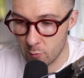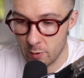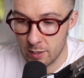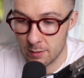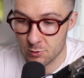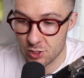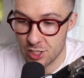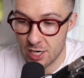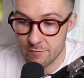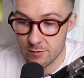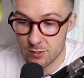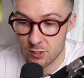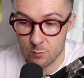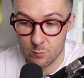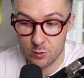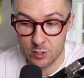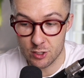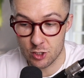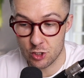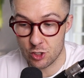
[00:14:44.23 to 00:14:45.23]
when I'm shaving
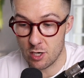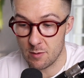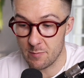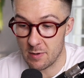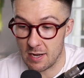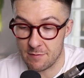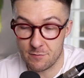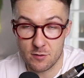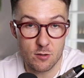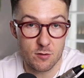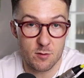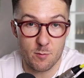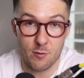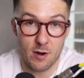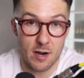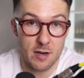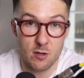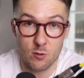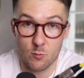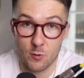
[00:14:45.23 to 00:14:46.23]
someone in the shop, I have to use a
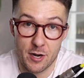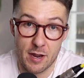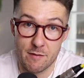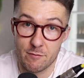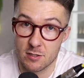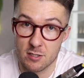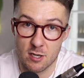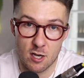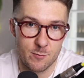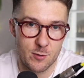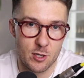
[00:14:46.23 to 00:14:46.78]
brand new one every time.